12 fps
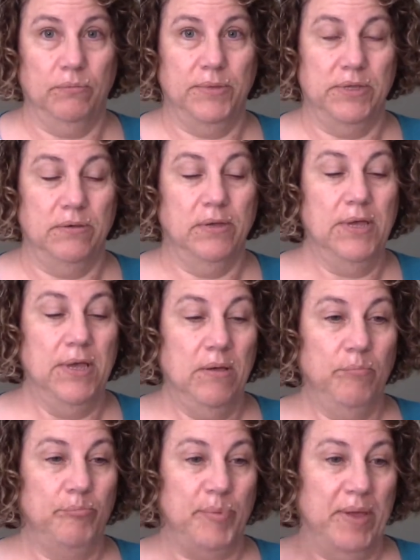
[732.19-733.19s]
The
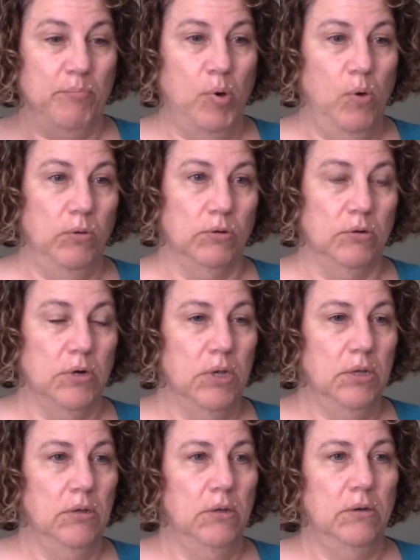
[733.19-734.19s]
bipolar
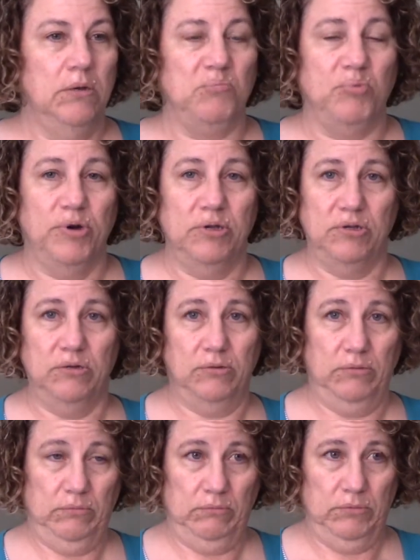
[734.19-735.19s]
depression
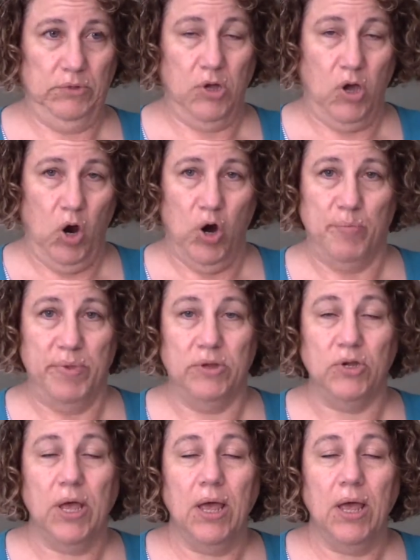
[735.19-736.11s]
garbage,